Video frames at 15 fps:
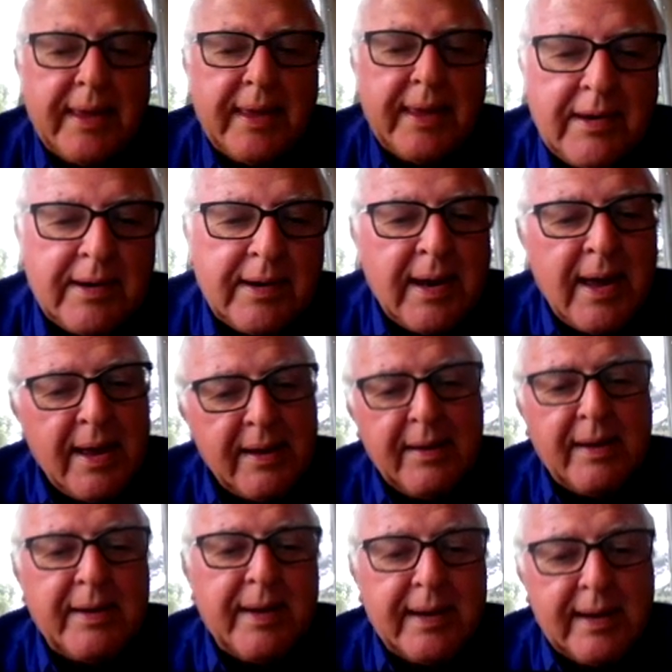end of this
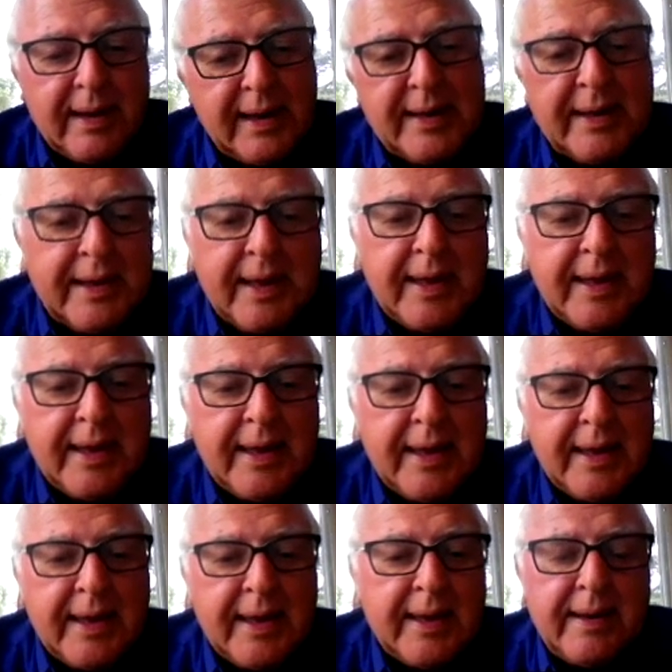year, not unlike
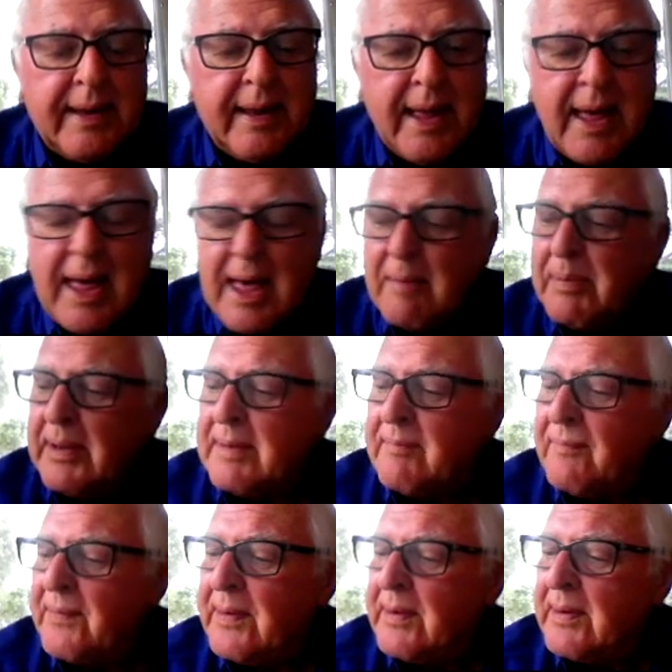again in Canada.
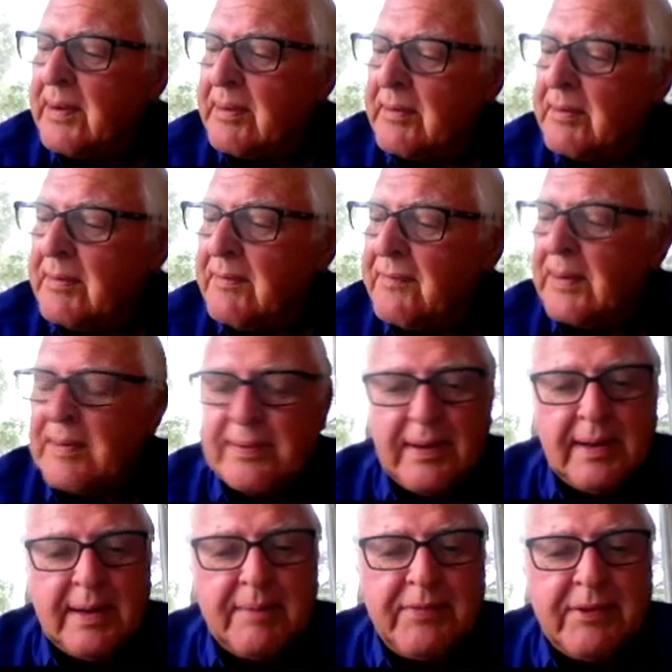But for
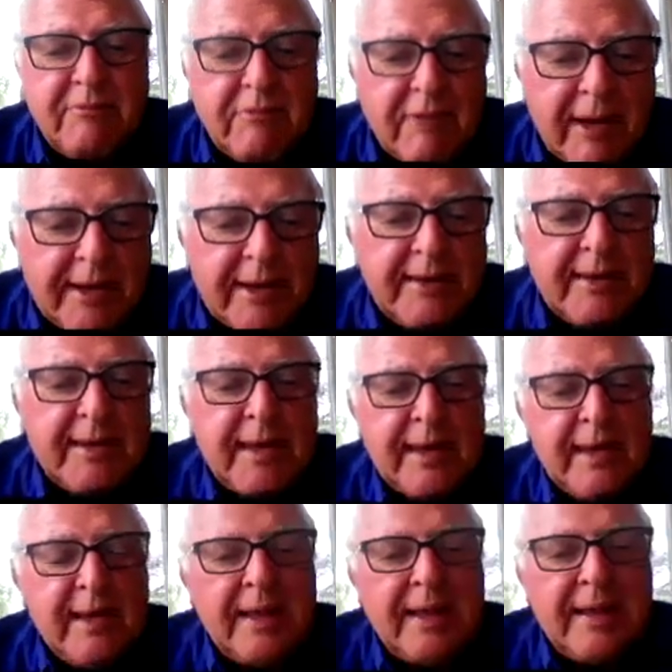folks who love to
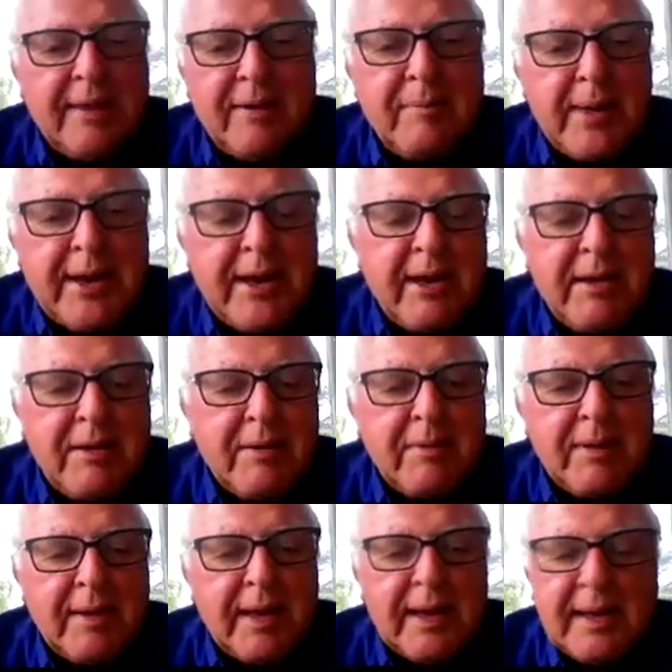run, there are
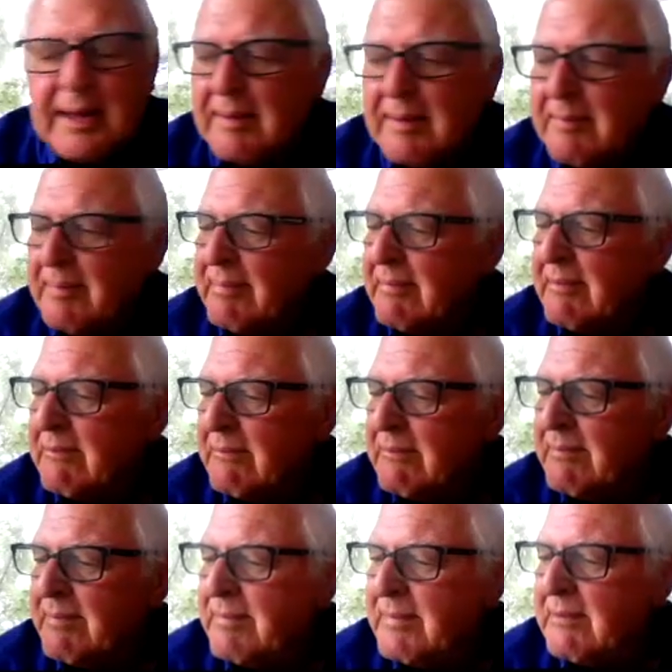many
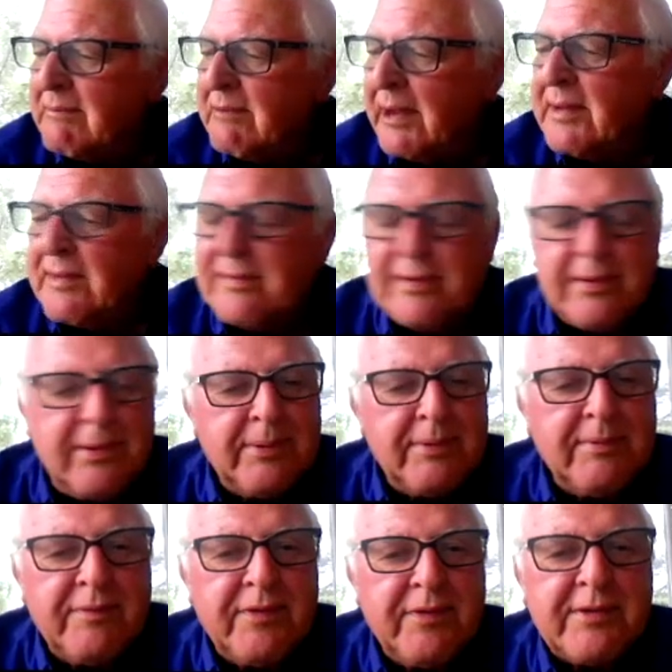runners
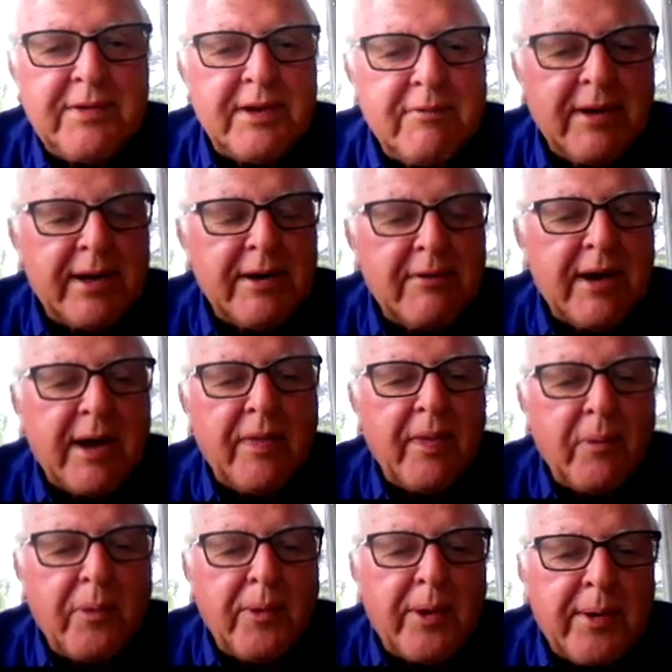who virtually run
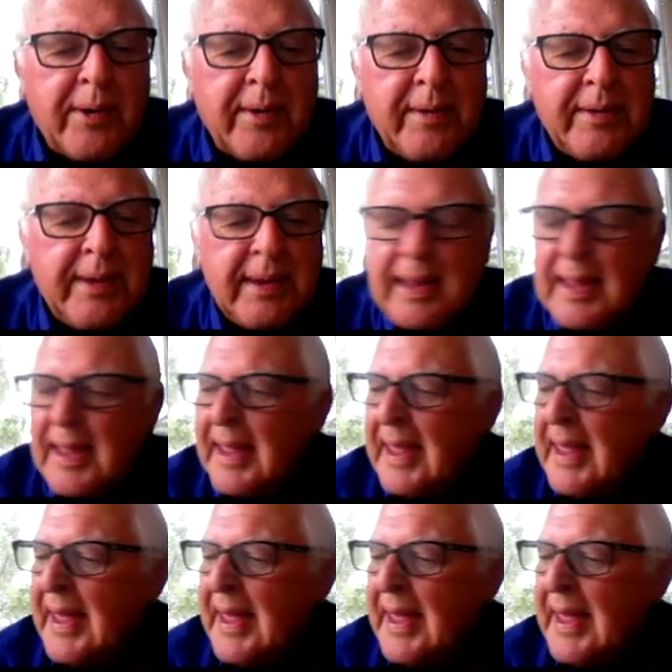around the world,